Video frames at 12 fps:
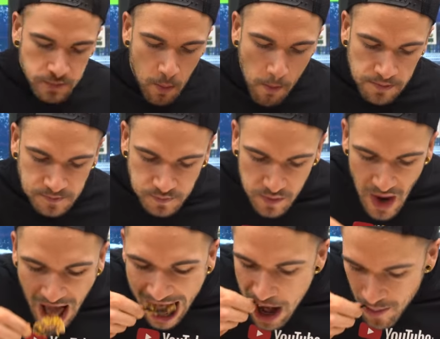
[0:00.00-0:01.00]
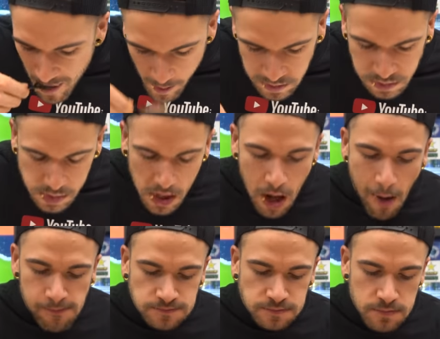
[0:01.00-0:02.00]
Yeah, buddy.
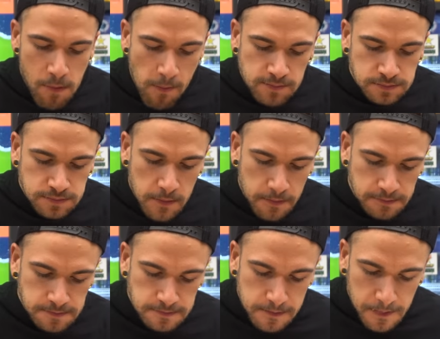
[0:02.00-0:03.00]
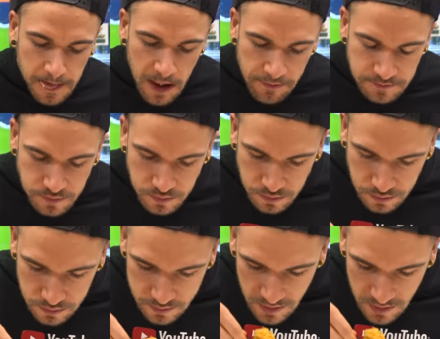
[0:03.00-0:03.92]
We're moving on to the rice and beans.